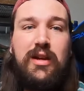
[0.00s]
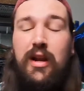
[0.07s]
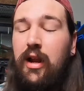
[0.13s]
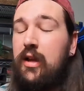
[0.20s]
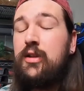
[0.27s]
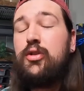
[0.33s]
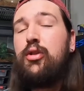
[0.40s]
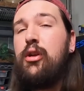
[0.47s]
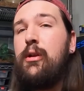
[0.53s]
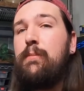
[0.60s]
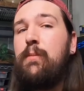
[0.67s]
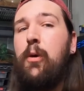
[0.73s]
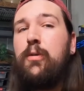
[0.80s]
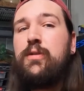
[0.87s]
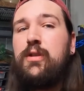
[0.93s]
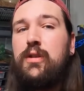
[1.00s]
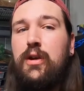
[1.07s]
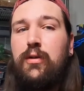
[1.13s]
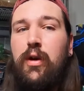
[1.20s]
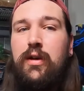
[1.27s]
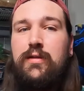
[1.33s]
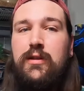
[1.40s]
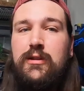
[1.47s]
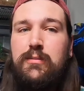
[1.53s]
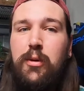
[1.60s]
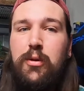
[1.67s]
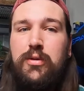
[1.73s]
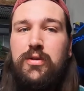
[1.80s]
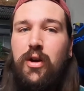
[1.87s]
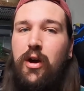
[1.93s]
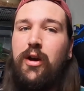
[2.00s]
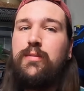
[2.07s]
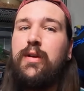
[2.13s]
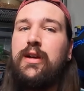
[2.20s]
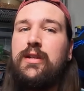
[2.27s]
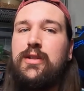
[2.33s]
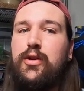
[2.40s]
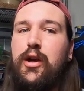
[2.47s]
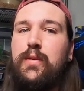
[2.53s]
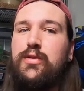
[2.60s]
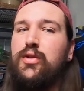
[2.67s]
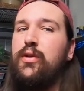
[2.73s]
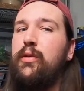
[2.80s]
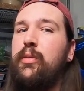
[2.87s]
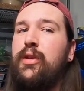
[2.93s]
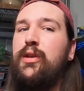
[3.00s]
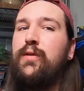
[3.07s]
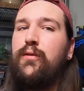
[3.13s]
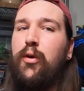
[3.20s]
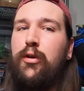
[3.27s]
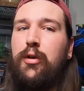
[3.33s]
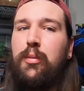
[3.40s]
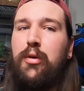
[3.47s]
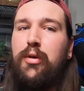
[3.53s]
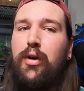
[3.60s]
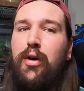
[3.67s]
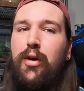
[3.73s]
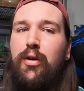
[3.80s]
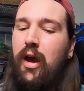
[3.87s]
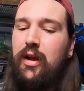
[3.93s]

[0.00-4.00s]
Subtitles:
And I straight up posted the Craigslist post on my Instagram story with his phone number and all.